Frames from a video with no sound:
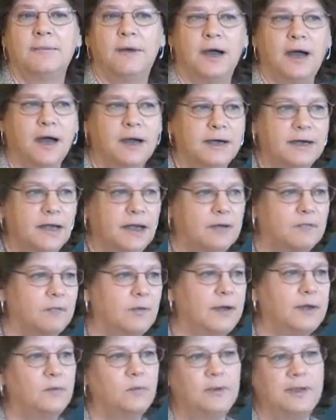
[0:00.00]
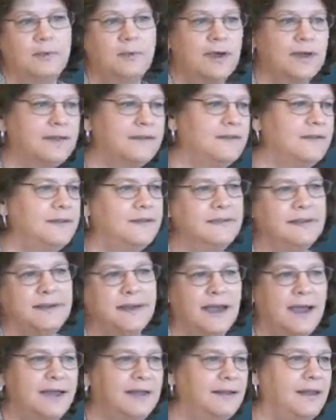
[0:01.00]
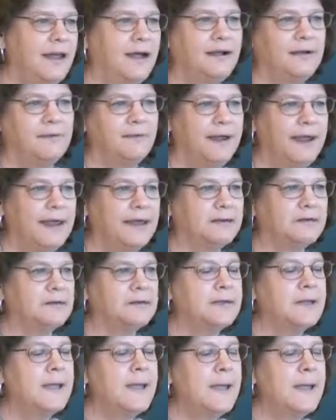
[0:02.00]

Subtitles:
part of what we want to see the dialogue around.